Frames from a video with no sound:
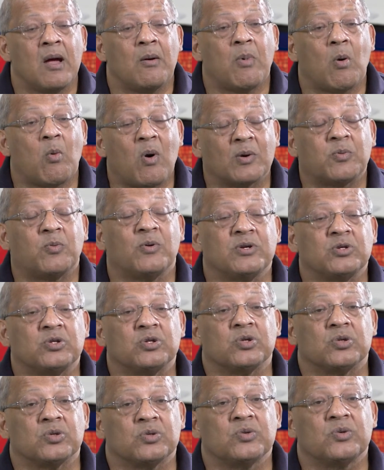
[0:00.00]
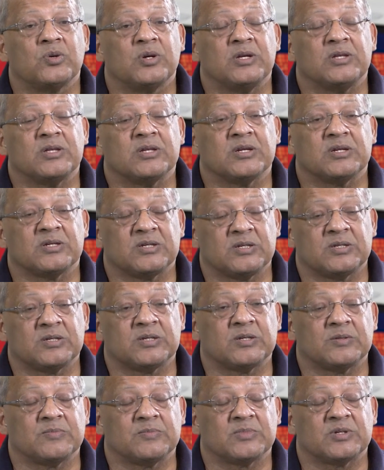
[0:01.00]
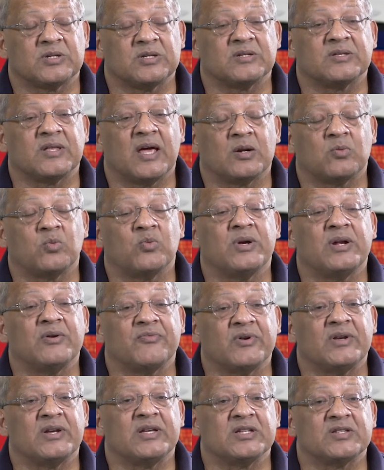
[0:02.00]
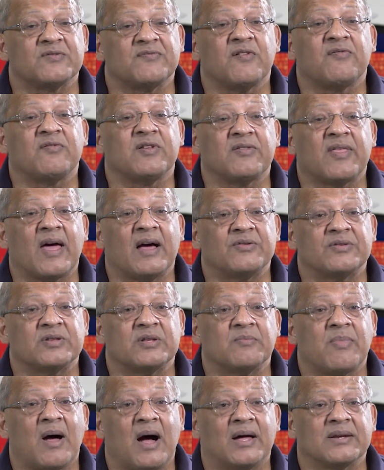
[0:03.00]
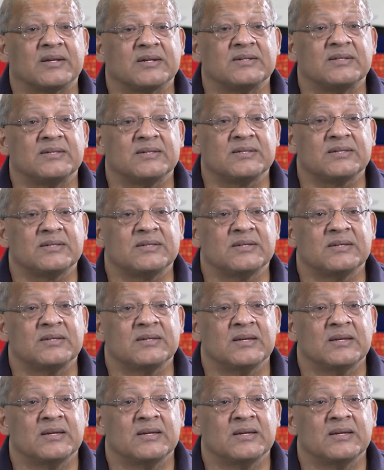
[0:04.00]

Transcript: But what we do in these systems is that we release 50,000 particles,